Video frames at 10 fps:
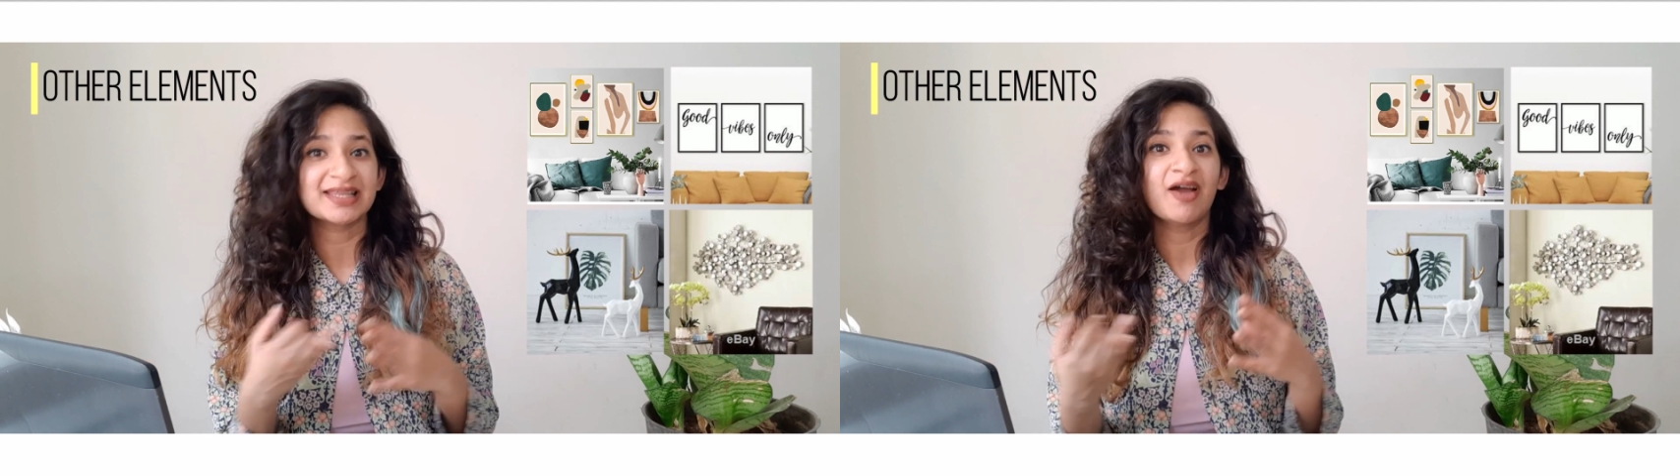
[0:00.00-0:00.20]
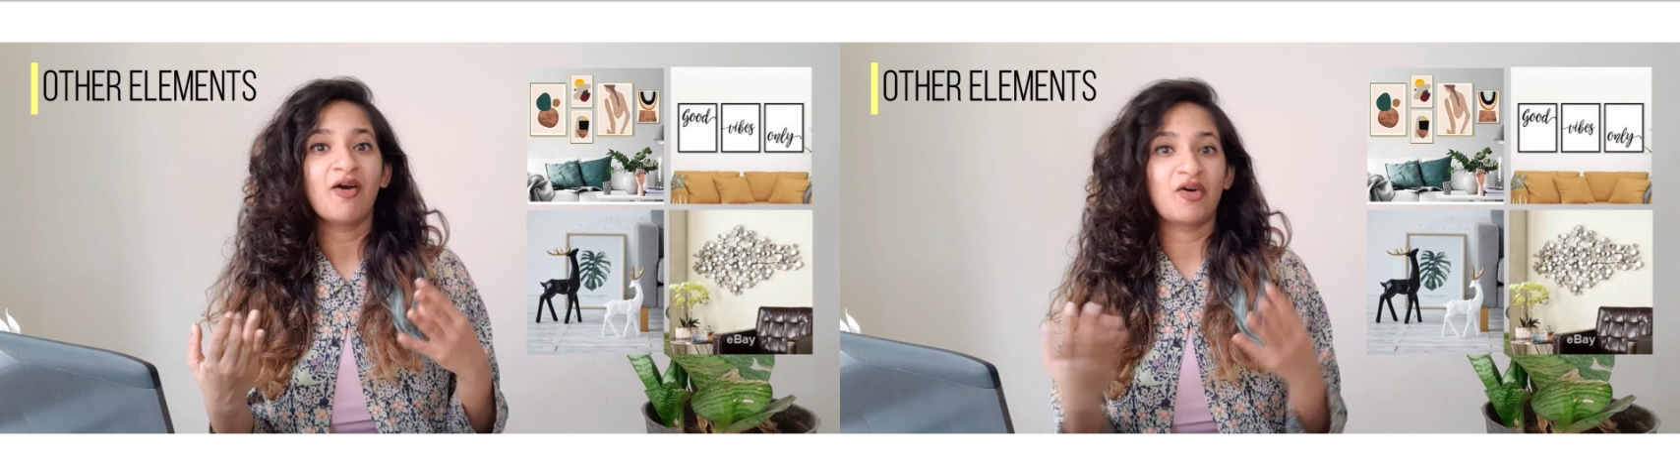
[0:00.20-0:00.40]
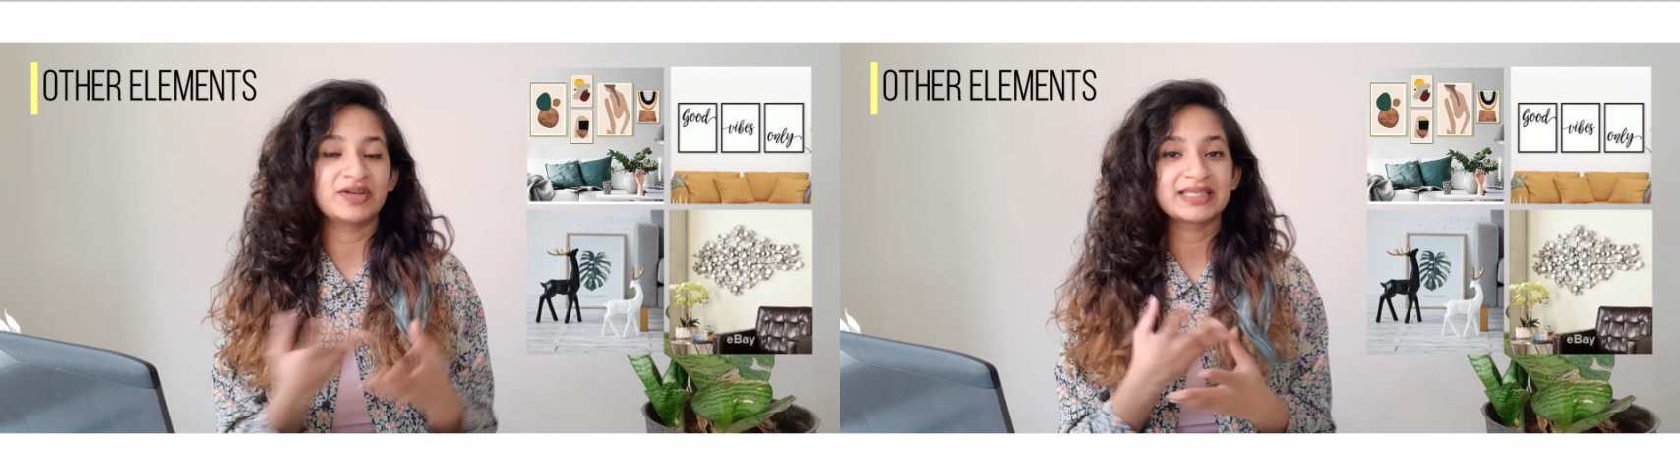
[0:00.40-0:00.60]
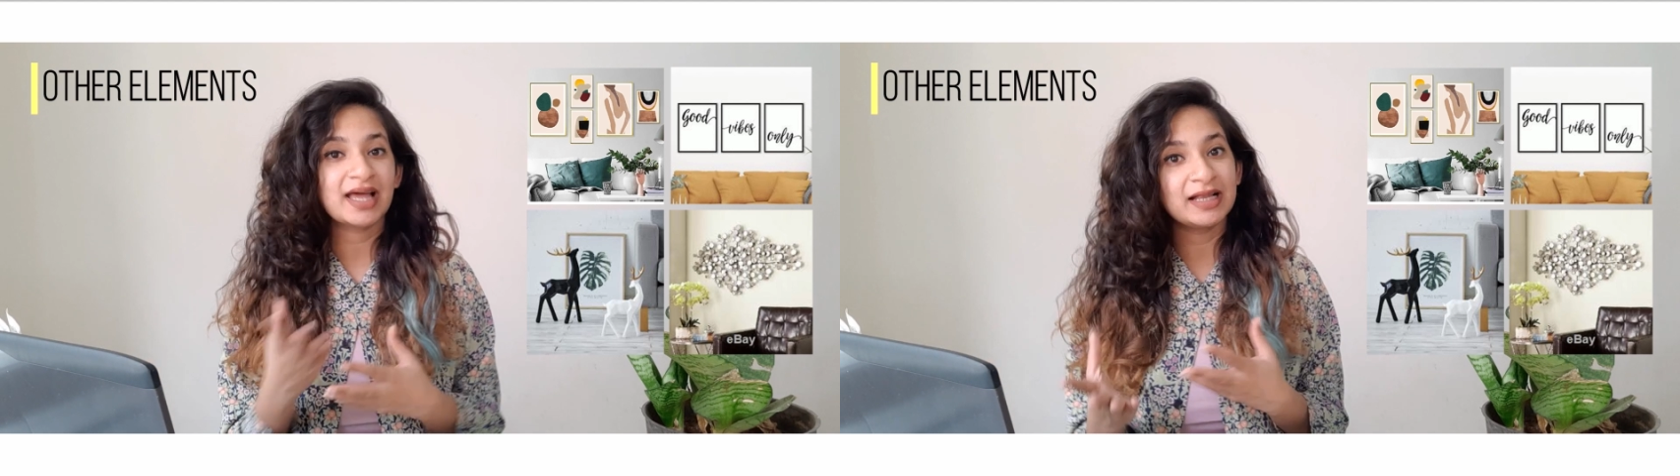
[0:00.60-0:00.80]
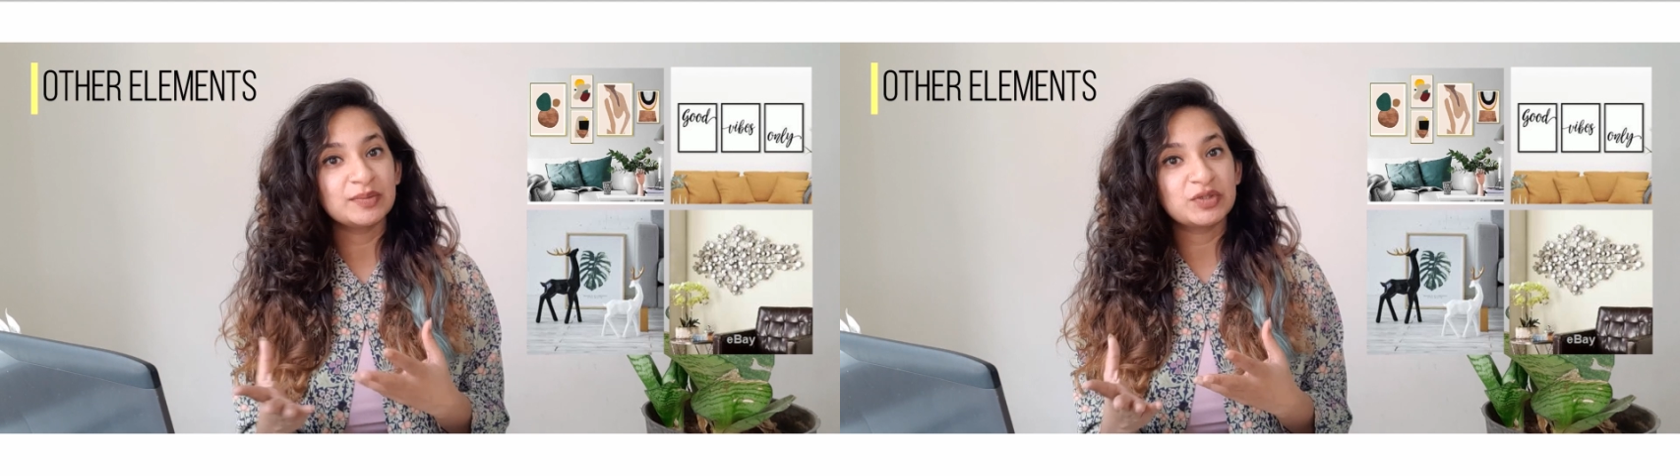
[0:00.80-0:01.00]
or
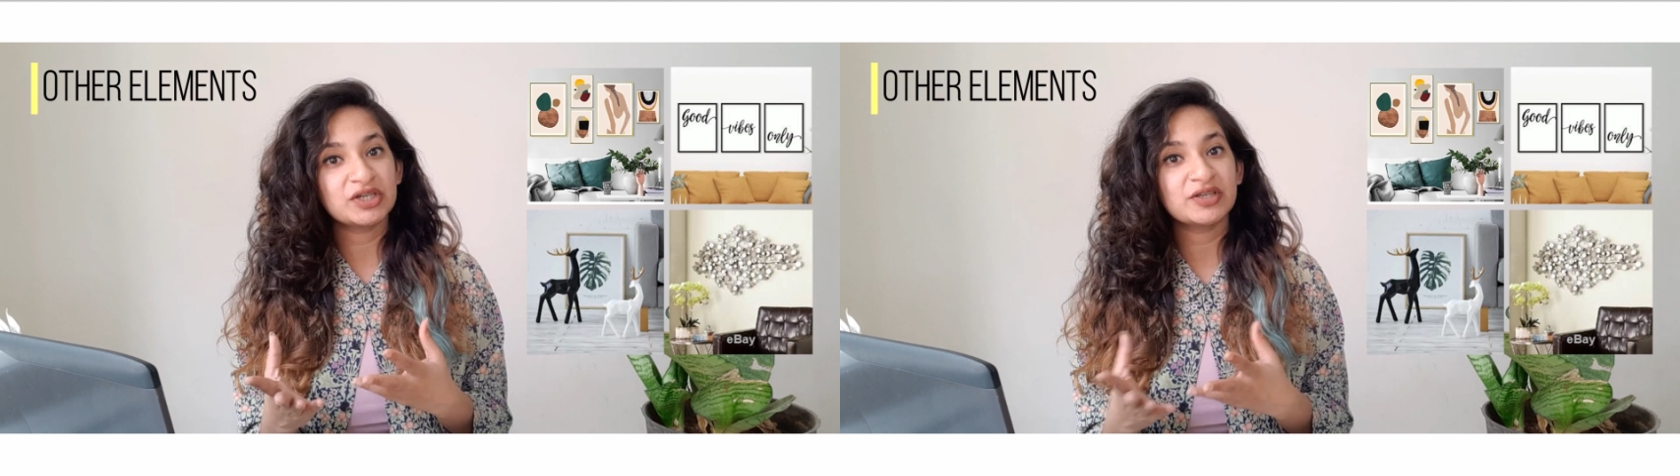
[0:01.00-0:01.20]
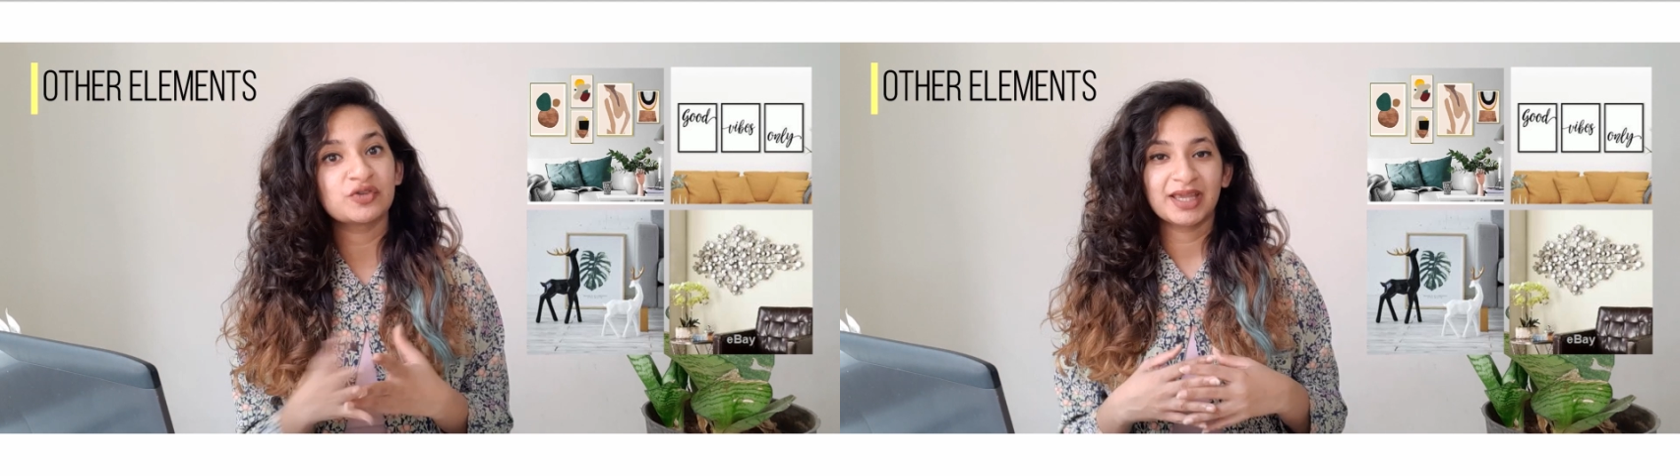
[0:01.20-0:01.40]
sculptures.